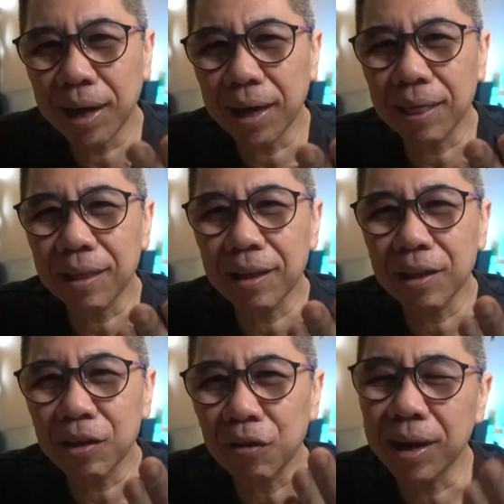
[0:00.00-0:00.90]
at
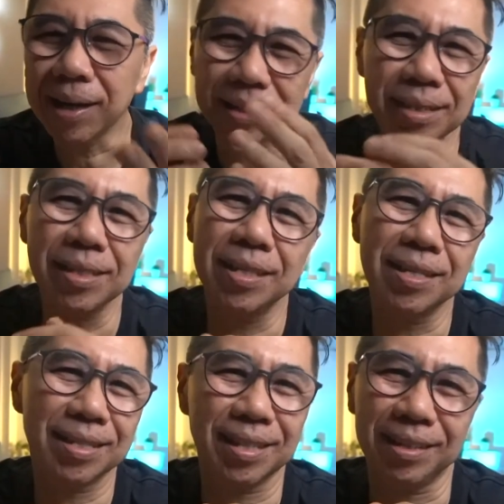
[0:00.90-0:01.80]
your existing
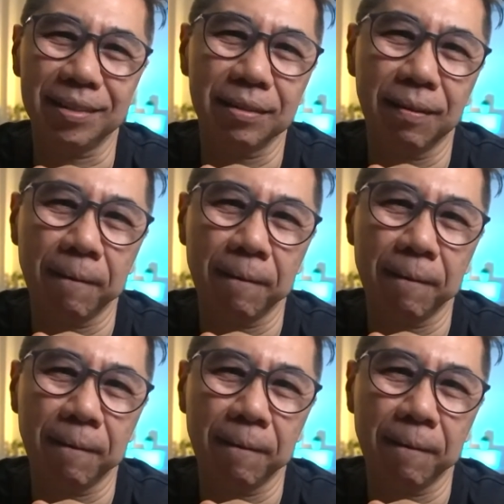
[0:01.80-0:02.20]
slides.